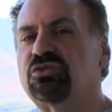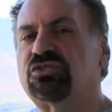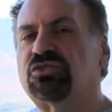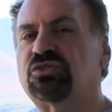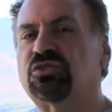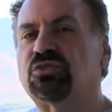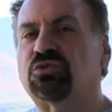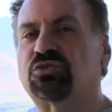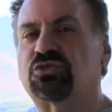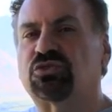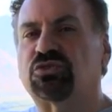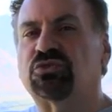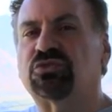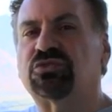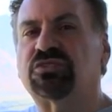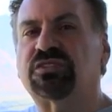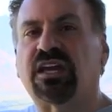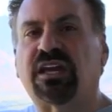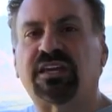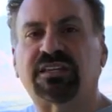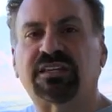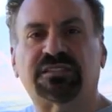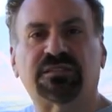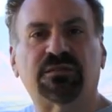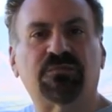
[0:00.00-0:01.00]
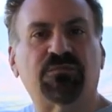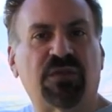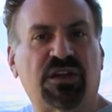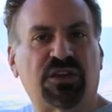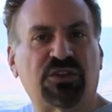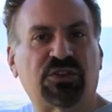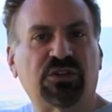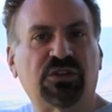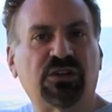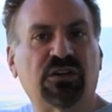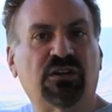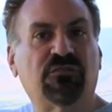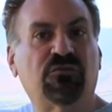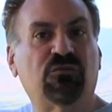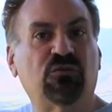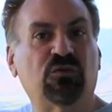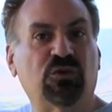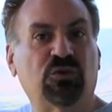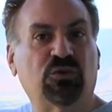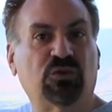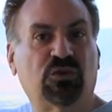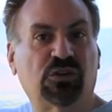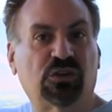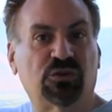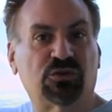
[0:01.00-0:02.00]
sutures as a method of
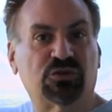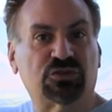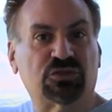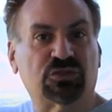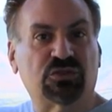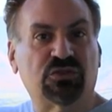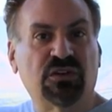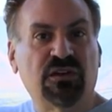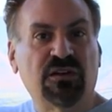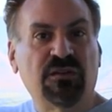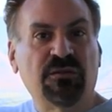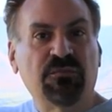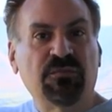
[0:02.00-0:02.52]
wound closure,